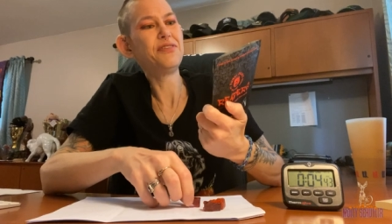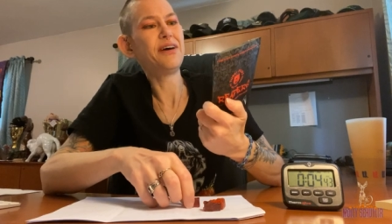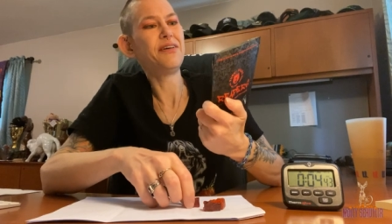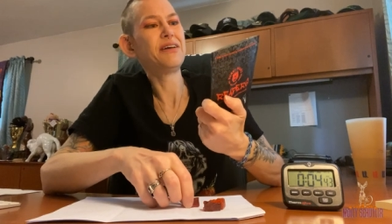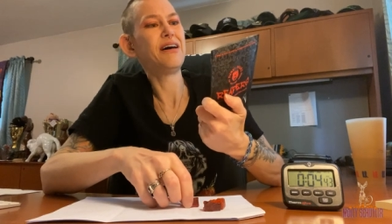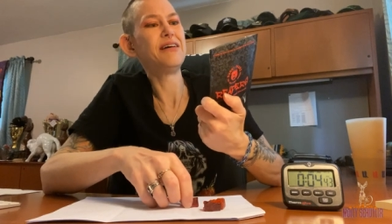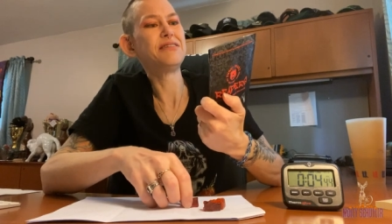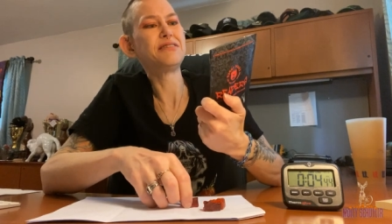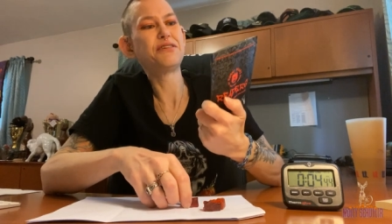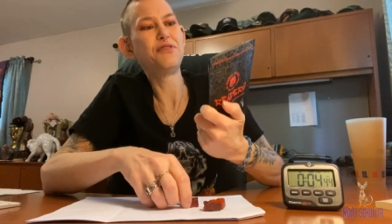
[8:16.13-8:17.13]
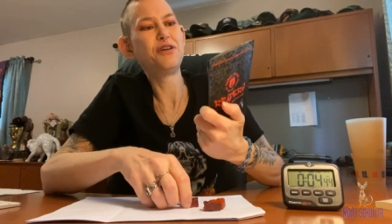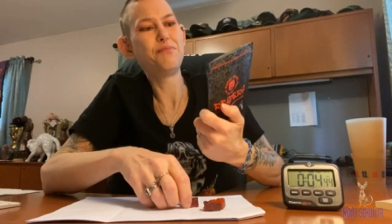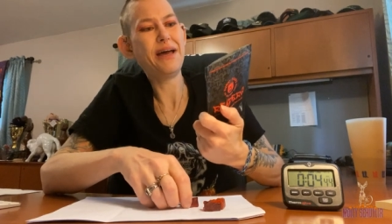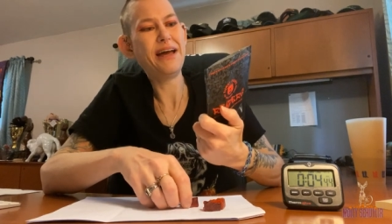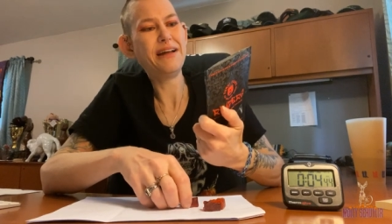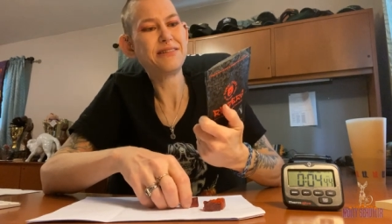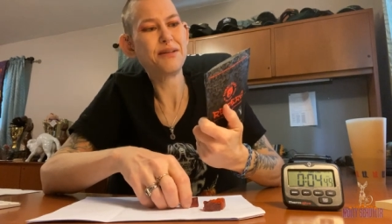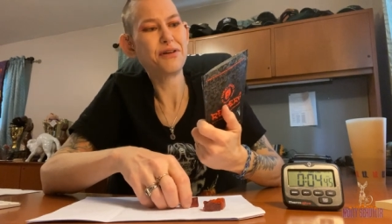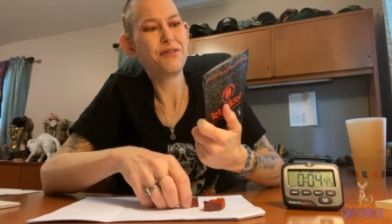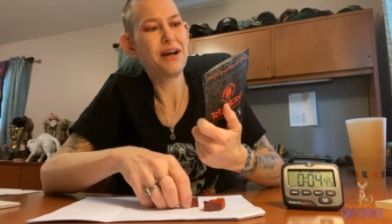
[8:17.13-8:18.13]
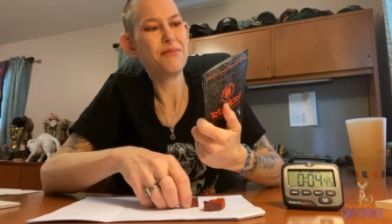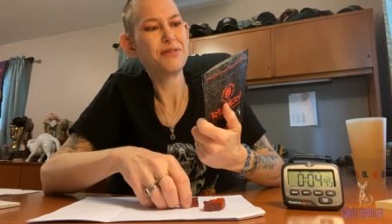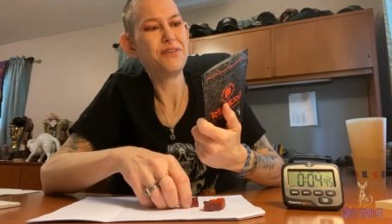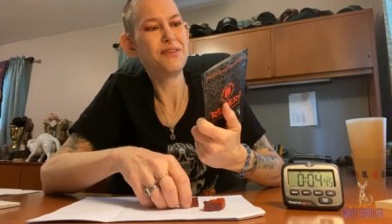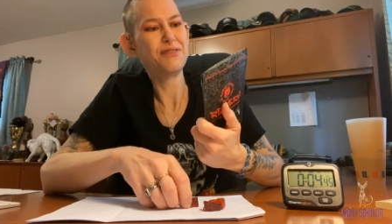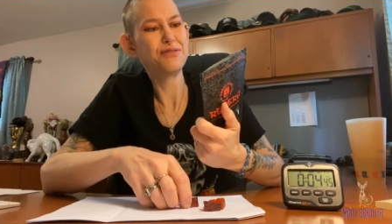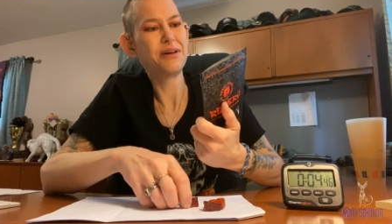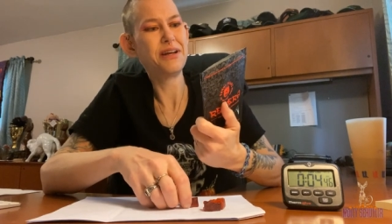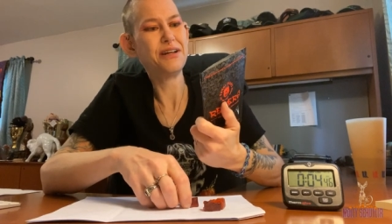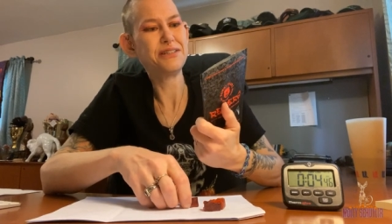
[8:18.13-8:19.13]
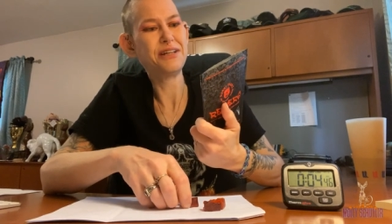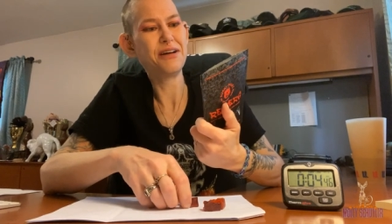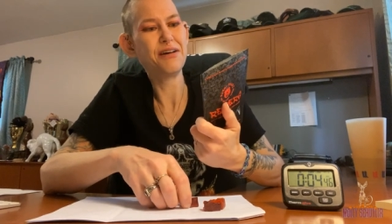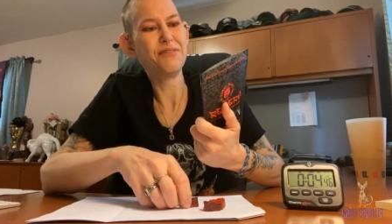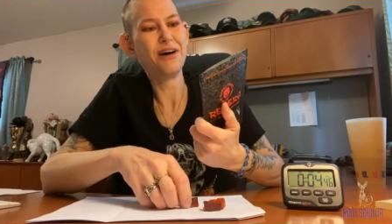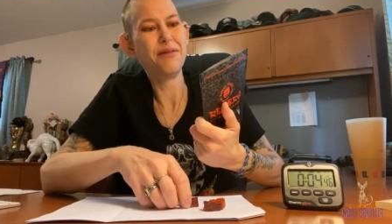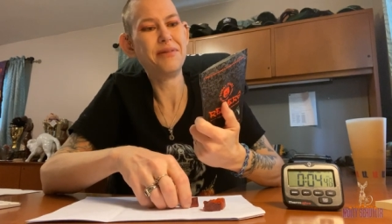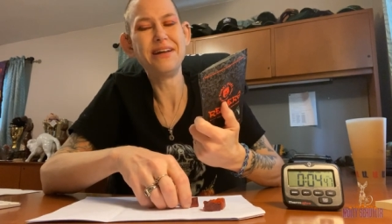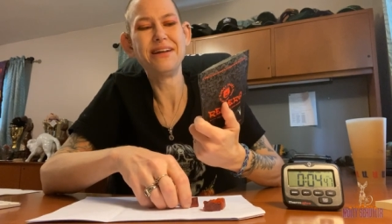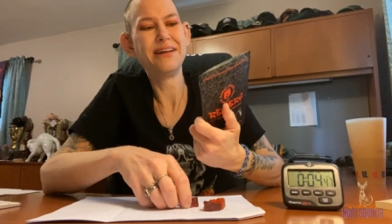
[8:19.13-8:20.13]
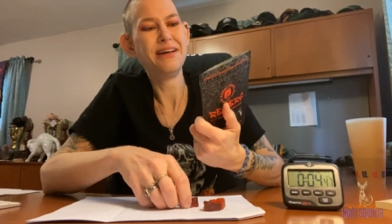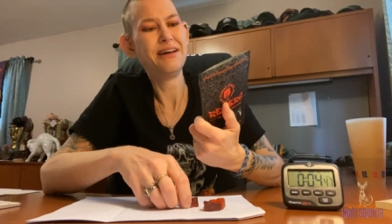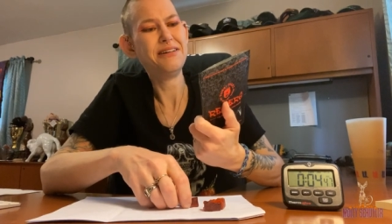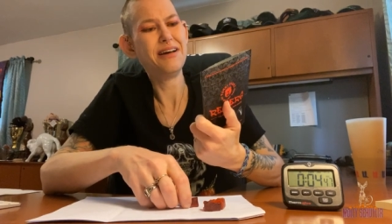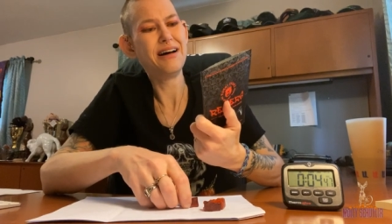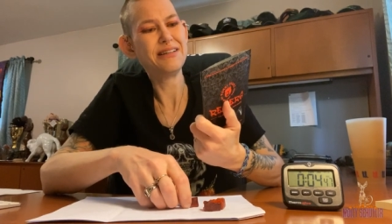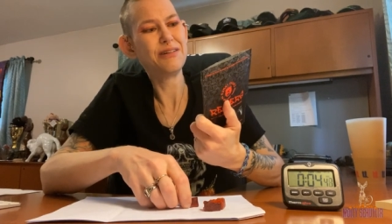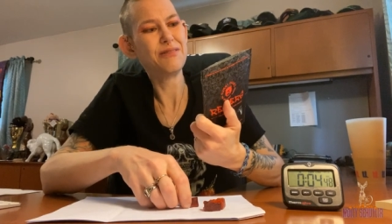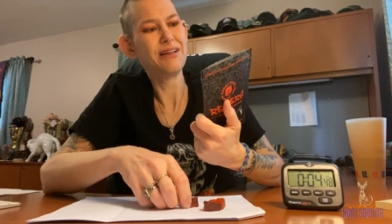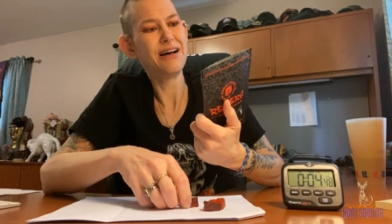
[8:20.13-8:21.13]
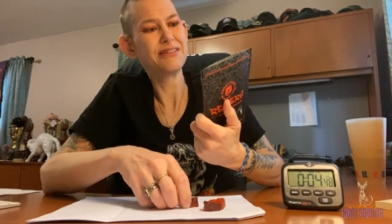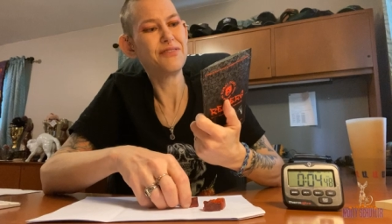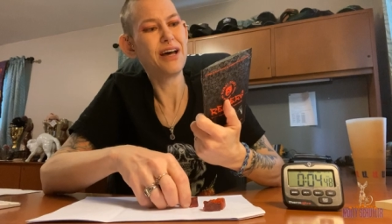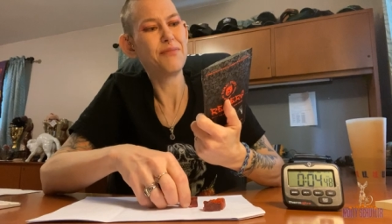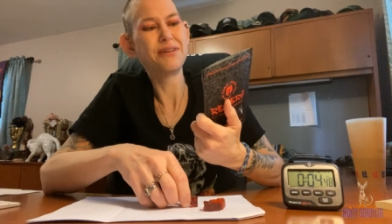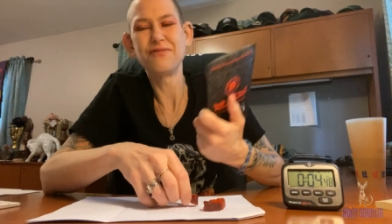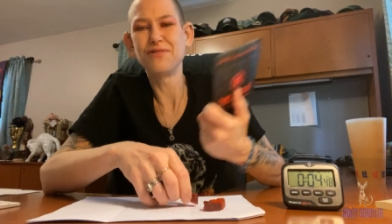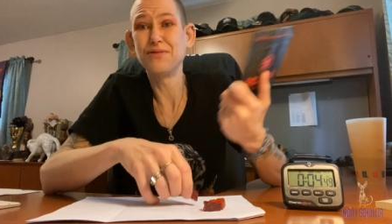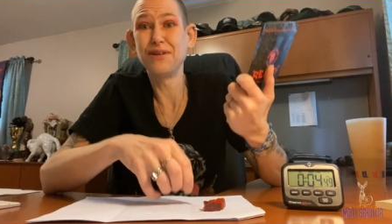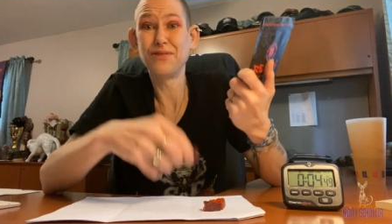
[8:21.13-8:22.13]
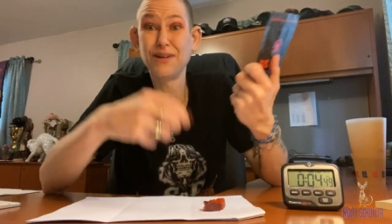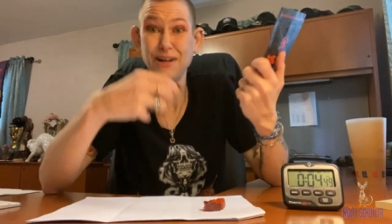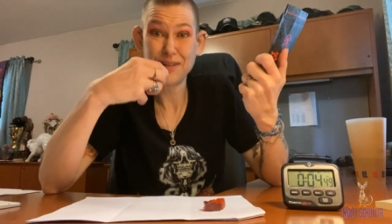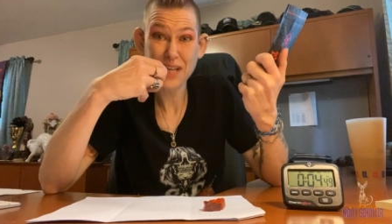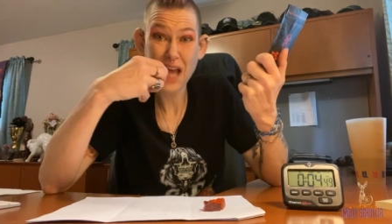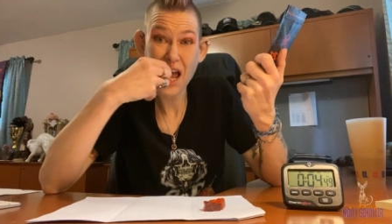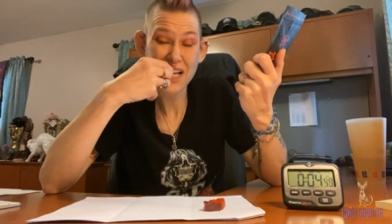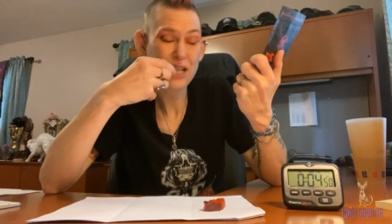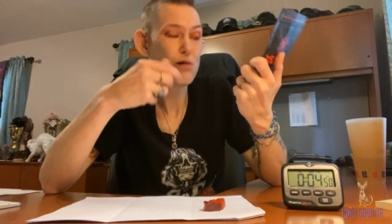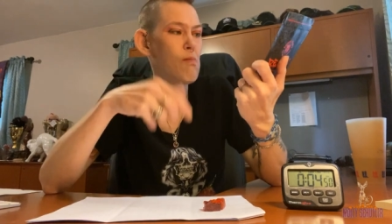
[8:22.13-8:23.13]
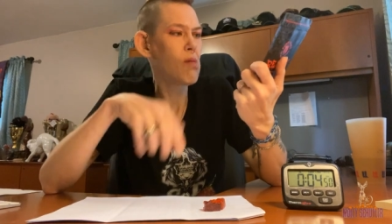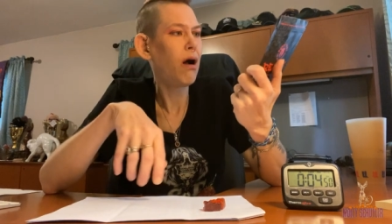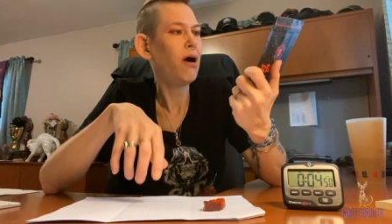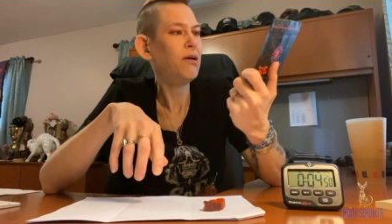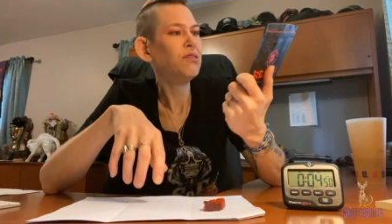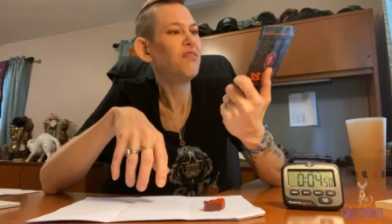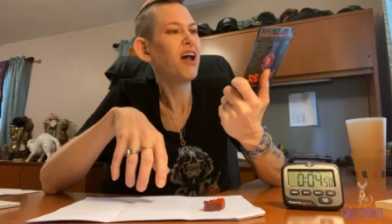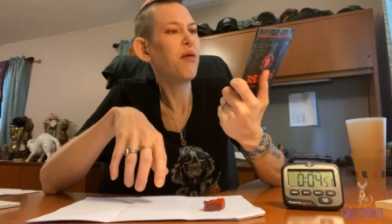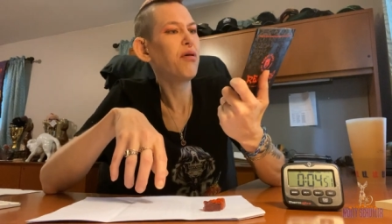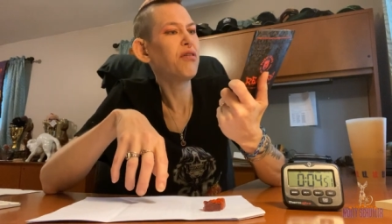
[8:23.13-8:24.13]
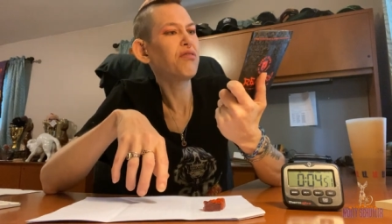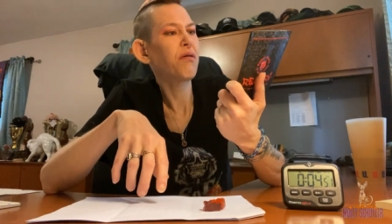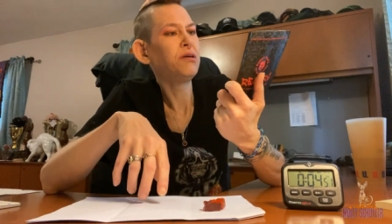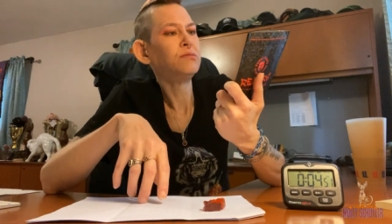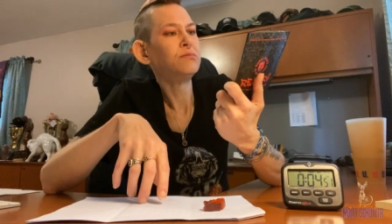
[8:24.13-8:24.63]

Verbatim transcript: It could cause severe pain, stomach cramps, fever, sweating, hysteria, vomiting, nausea, or loss of appetite for 24 hours. Fabulous.